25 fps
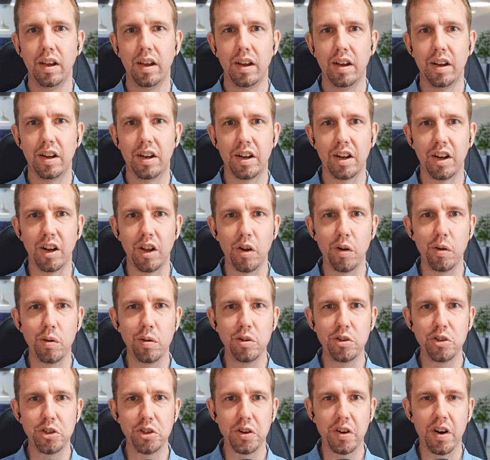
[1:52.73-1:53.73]

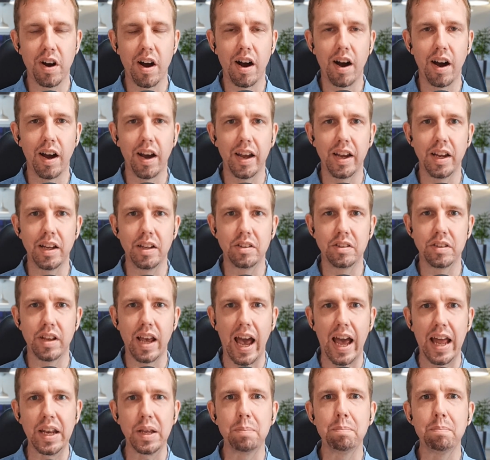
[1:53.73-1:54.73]
Close your eyes
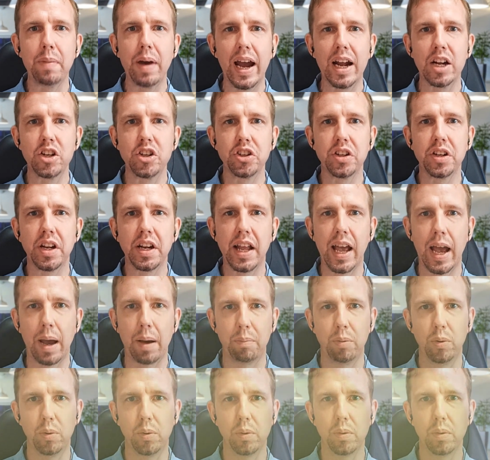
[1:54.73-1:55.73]
and imagine an
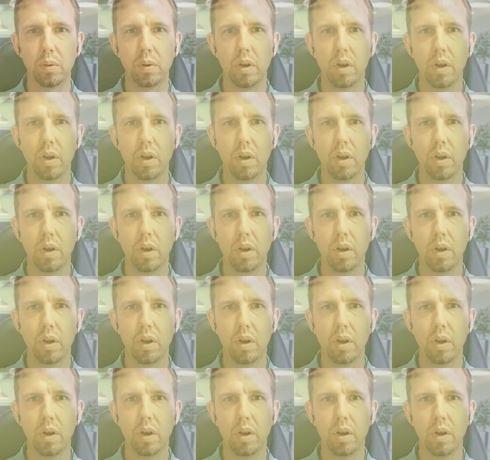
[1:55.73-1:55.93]
apple.